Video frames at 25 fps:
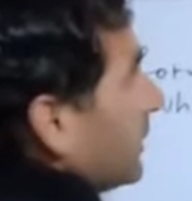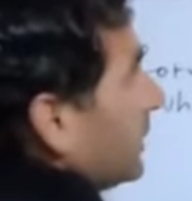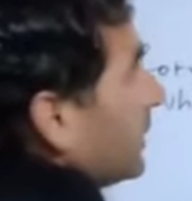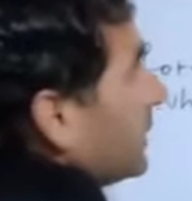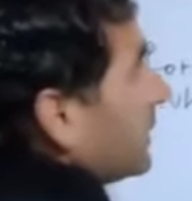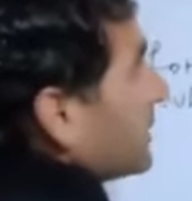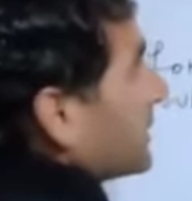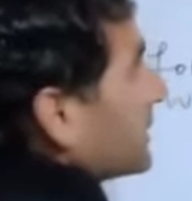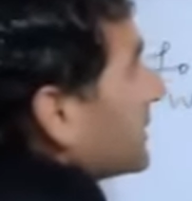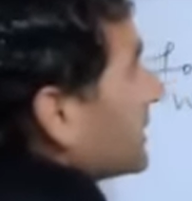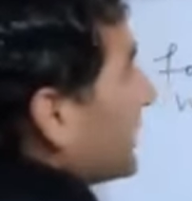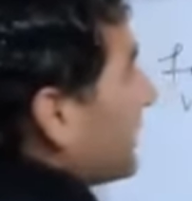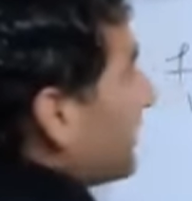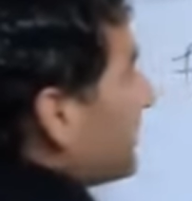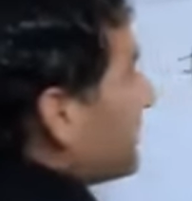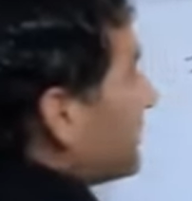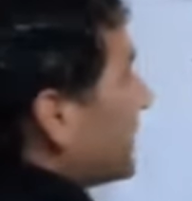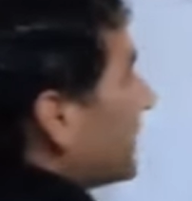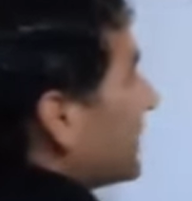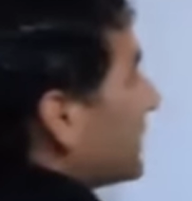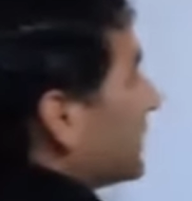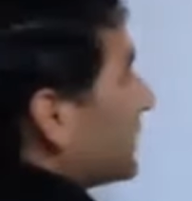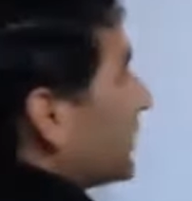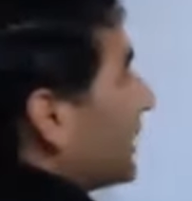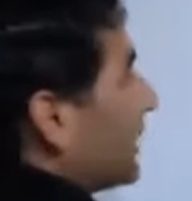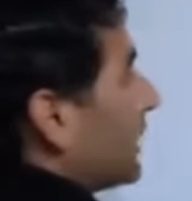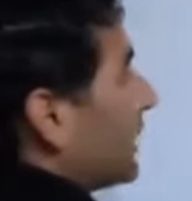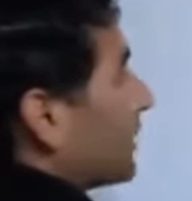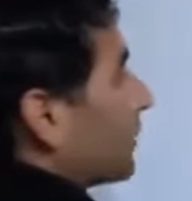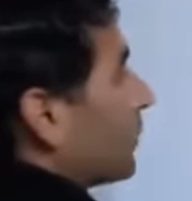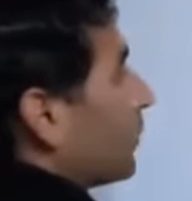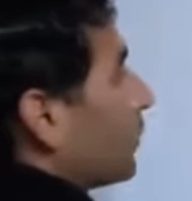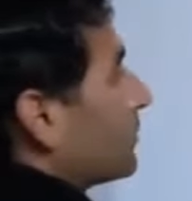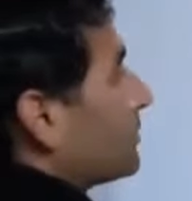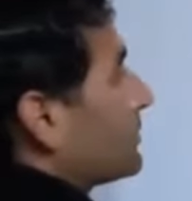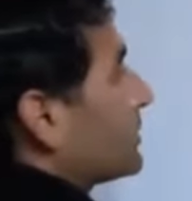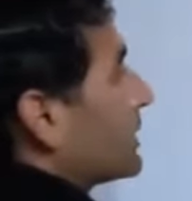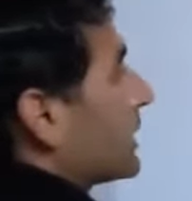is subject or
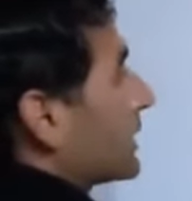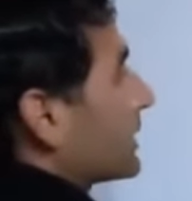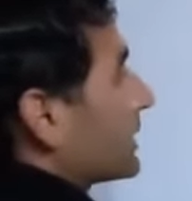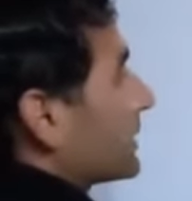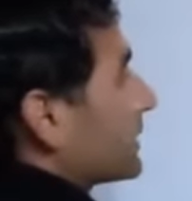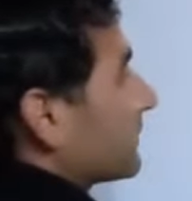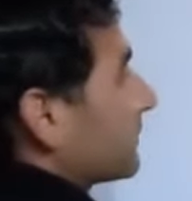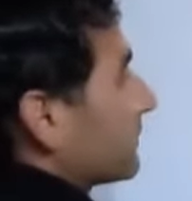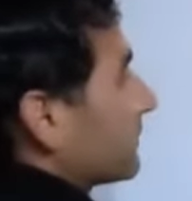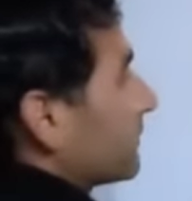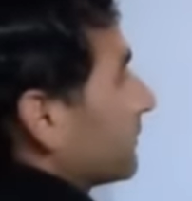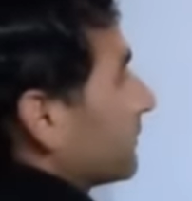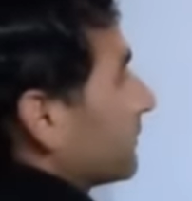object